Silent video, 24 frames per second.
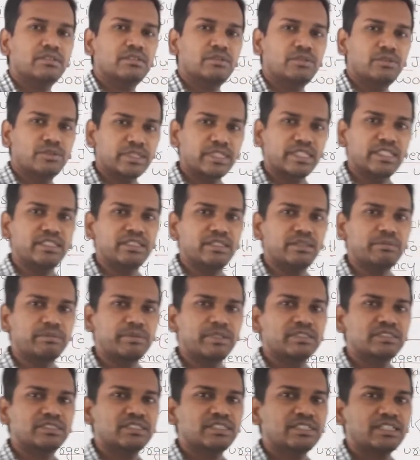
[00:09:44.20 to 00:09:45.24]
okay, the
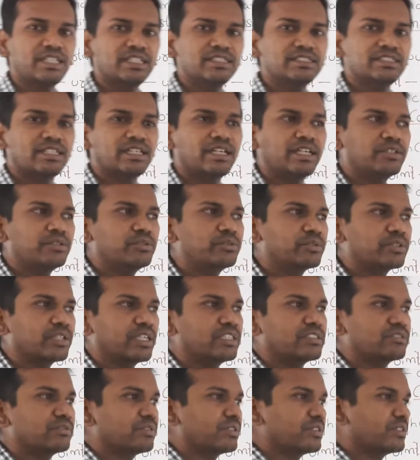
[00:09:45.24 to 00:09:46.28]
President has a right to
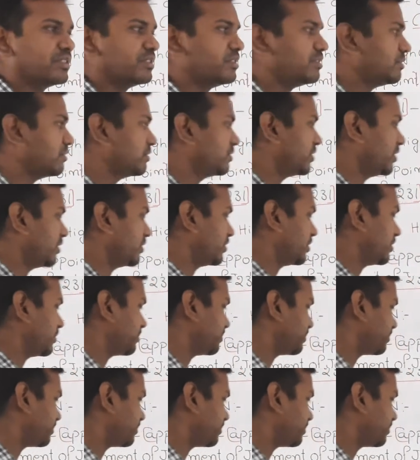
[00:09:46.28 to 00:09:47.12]
transfer the judge.